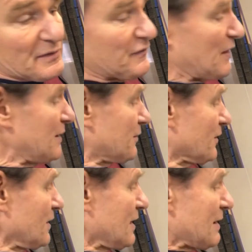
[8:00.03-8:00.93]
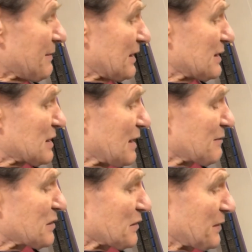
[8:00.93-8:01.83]
fiber, but it seems
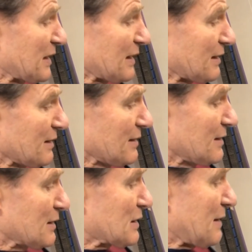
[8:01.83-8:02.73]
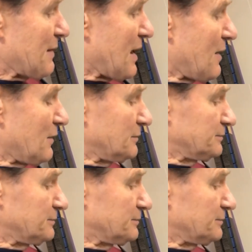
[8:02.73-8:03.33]
to be somehow,